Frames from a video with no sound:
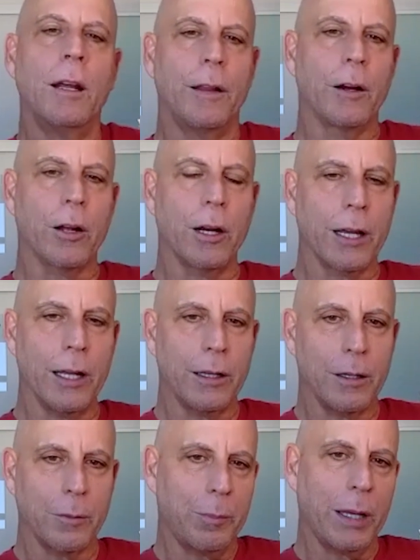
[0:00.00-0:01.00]
they're going to get
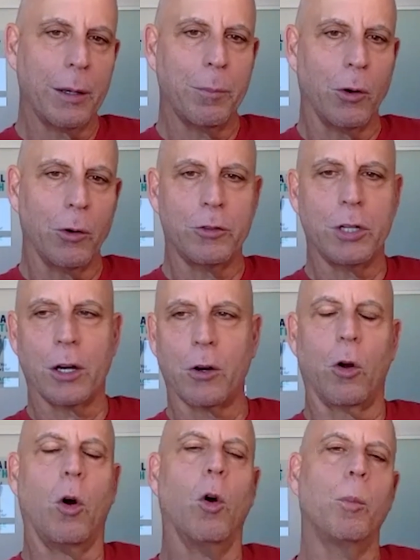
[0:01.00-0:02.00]
the big bonus check, or
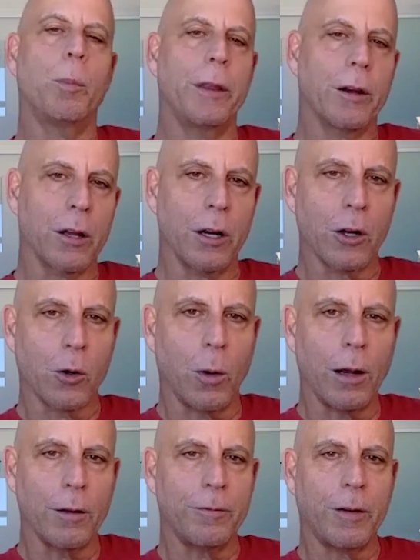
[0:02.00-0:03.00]
hoping they're going to
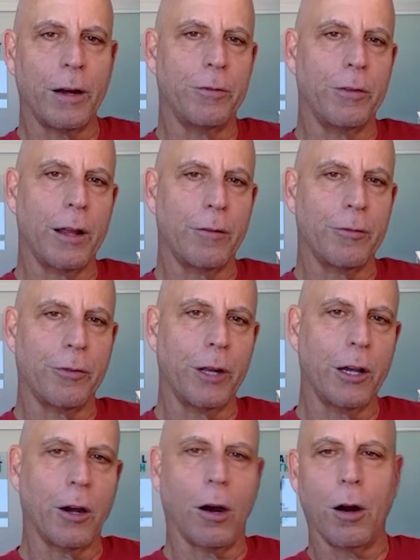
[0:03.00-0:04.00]
qualify for that free
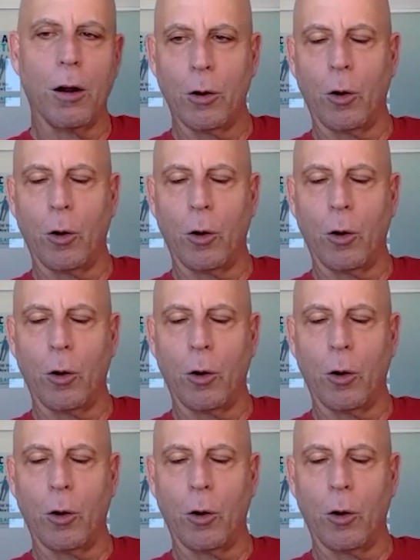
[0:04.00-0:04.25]
car,